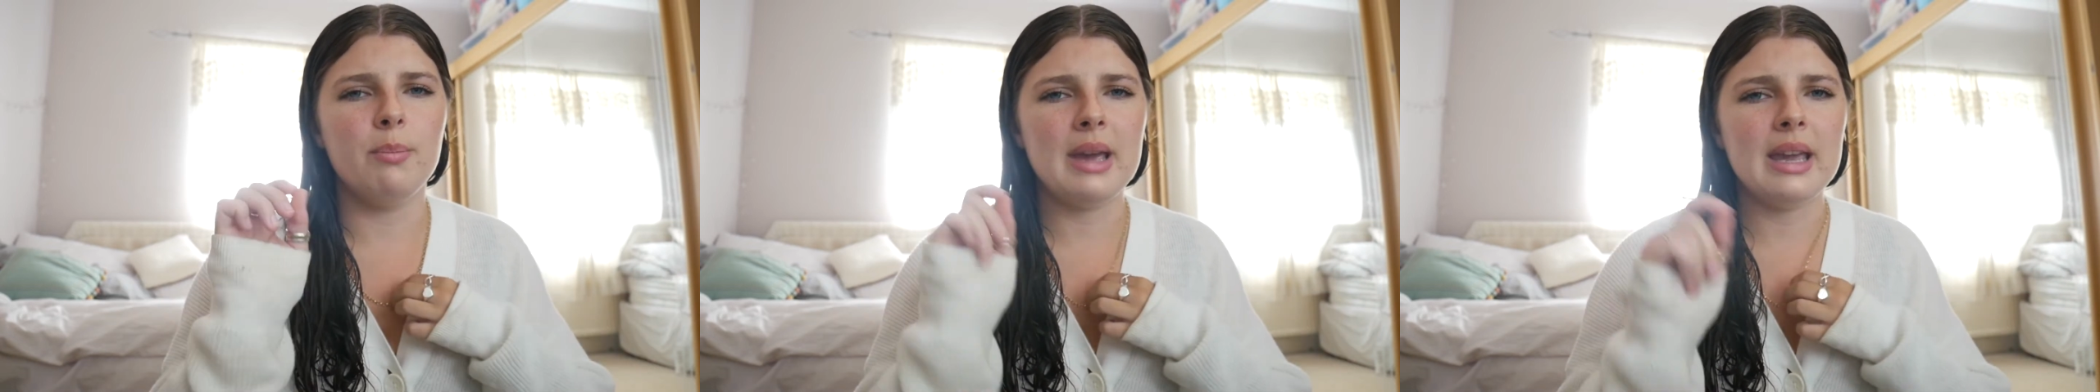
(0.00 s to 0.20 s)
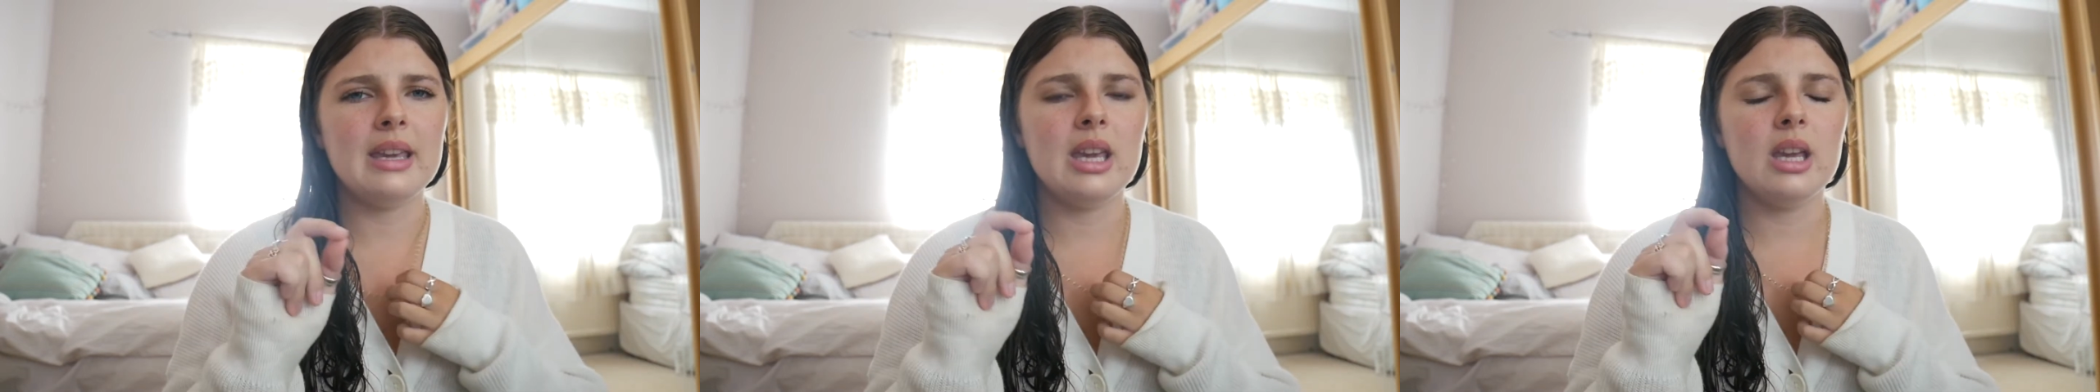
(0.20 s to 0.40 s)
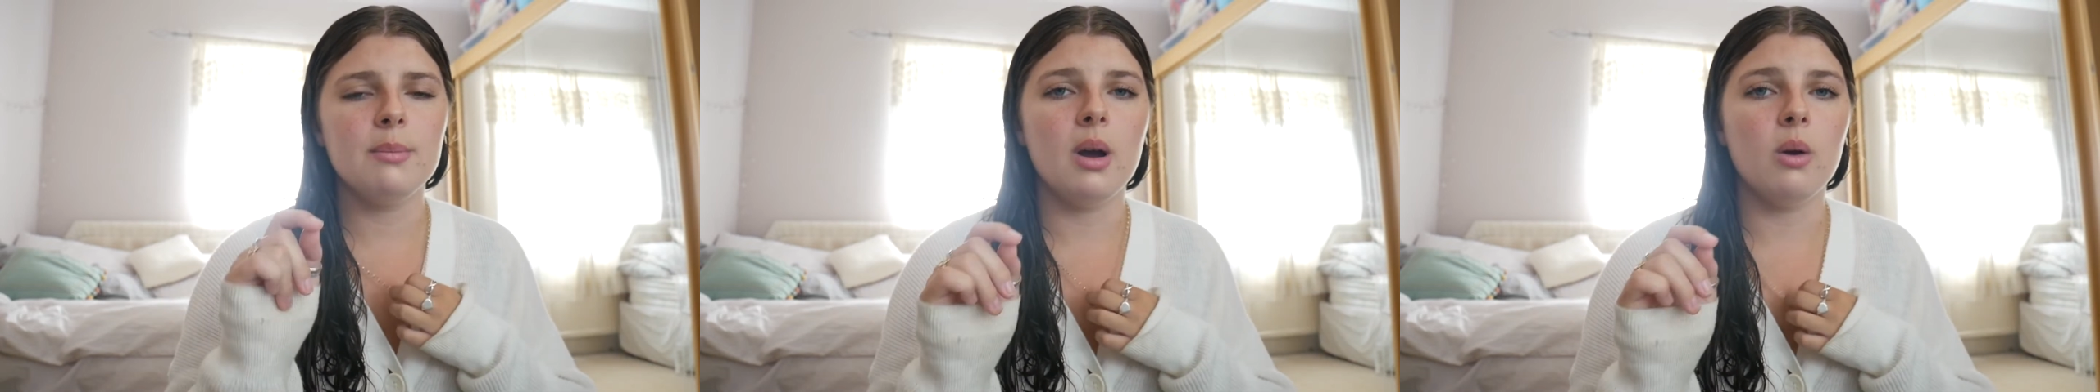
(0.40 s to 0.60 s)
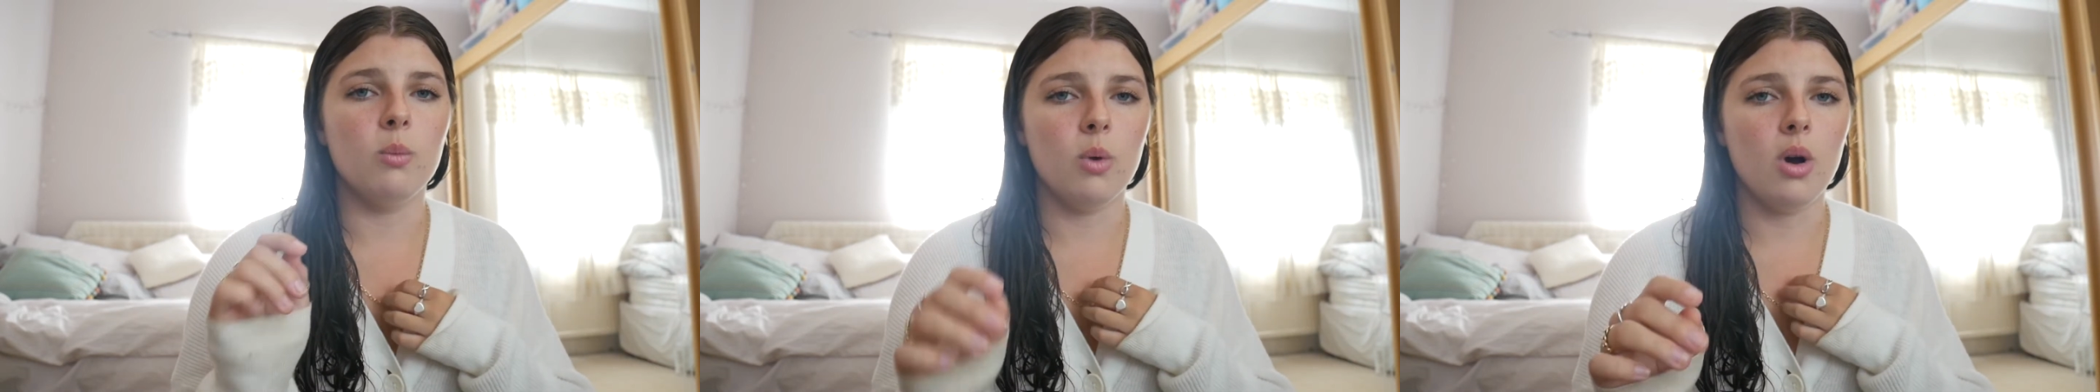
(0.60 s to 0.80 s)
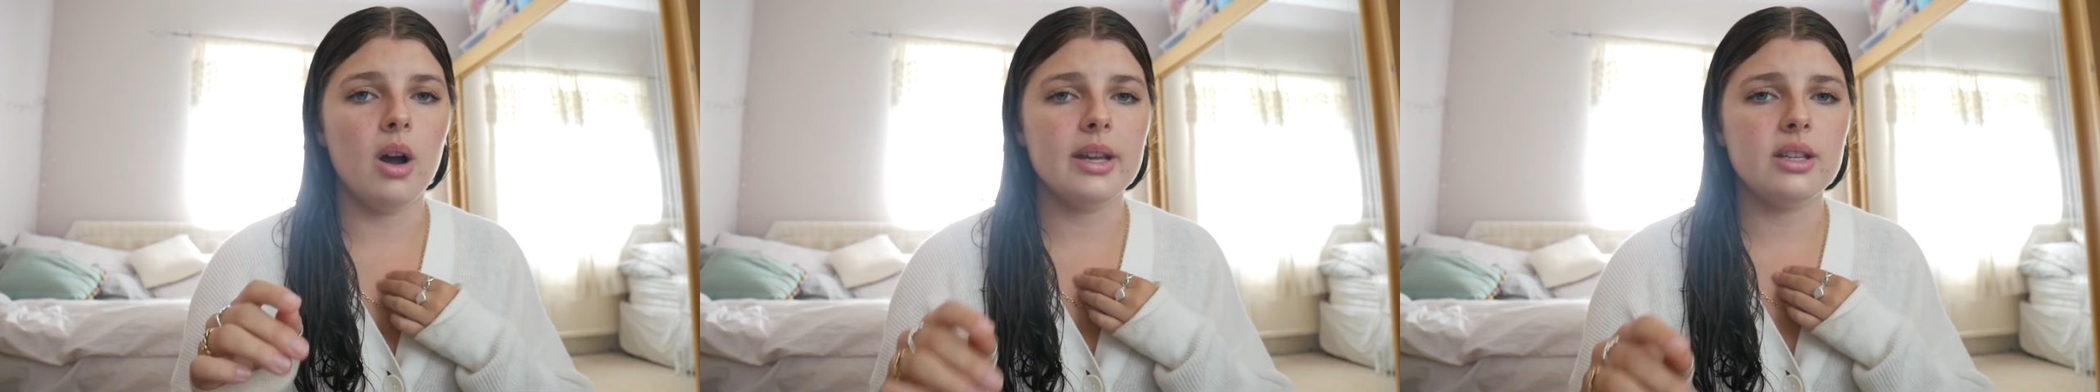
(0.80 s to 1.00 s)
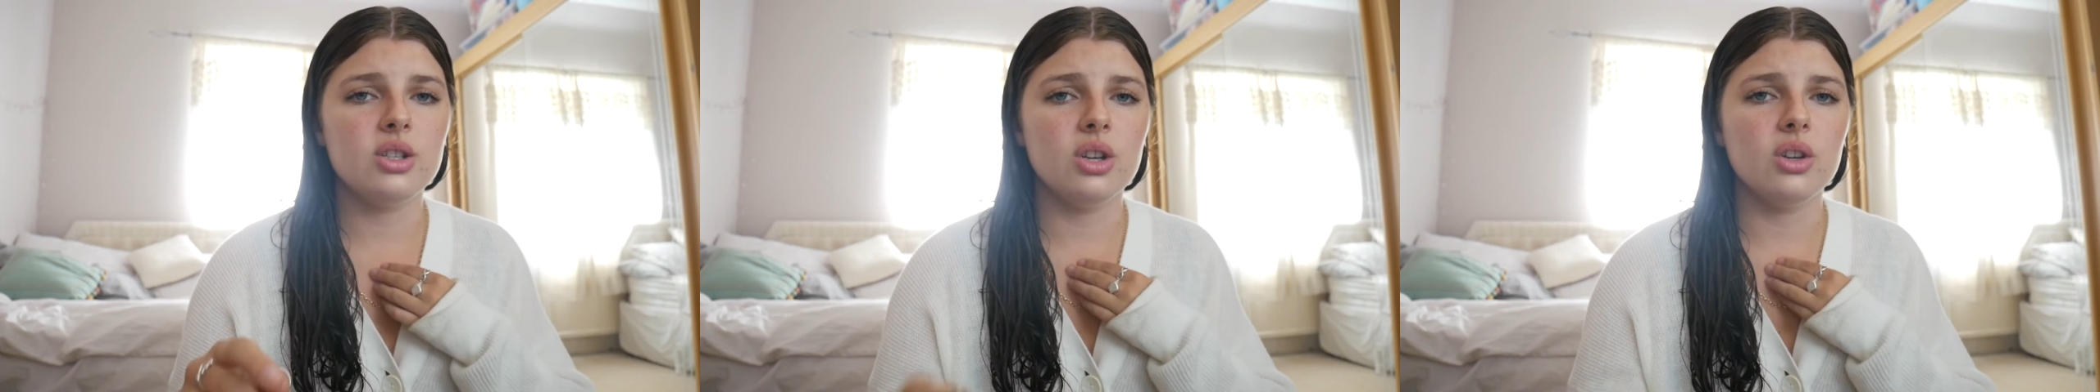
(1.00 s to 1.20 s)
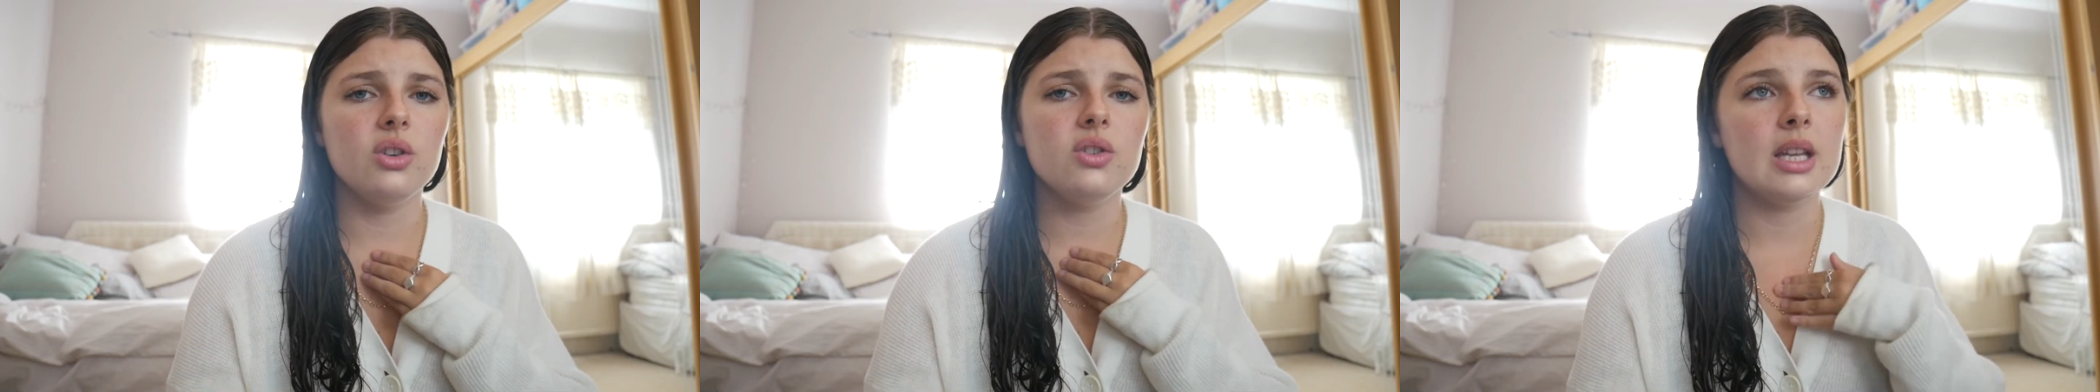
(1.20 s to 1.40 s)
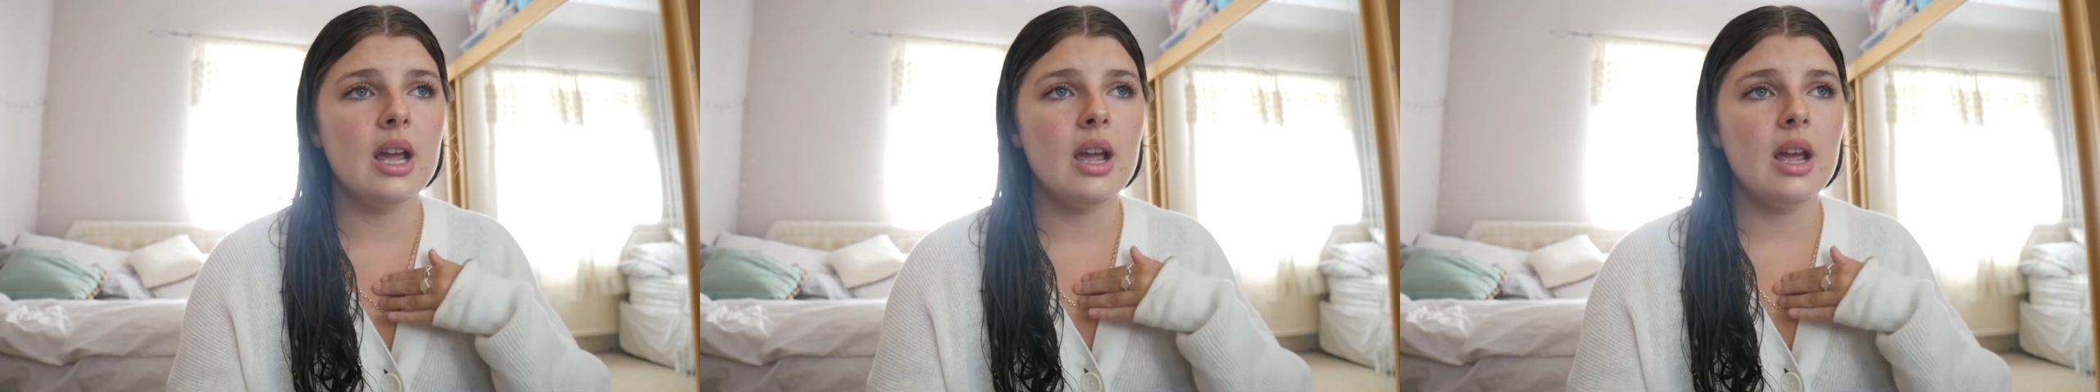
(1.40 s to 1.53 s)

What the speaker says: picky about what I choose.